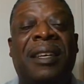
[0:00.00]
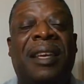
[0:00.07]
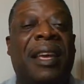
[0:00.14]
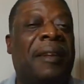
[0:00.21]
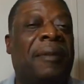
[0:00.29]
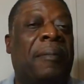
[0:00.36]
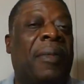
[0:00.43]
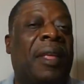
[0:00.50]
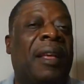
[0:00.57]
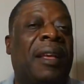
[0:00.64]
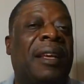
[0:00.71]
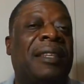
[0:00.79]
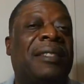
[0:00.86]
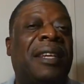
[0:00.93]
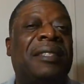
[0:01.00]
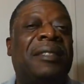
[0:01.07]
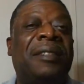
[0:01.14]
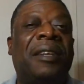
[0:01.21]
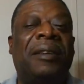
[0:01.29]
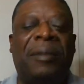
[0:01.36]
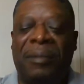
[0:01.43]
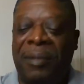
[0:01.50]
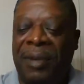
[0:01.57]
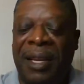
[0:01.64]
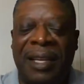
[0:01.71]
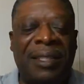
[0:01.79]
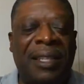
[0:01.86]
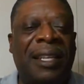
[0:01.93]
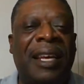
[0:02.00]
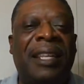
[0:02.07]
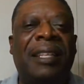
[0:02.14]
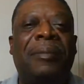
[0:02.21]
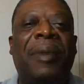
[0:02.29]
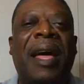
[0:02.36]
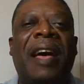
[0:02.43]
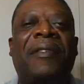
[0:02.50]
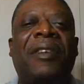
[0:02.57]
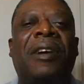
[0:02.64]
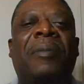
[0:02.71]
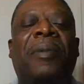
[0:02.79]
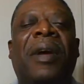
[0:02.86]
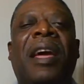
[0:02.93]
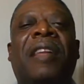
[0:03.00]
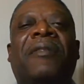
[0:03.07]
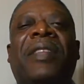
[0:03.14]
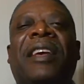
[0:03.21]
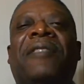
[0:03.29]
Okay? He says, eh, let, let them have the upper hand.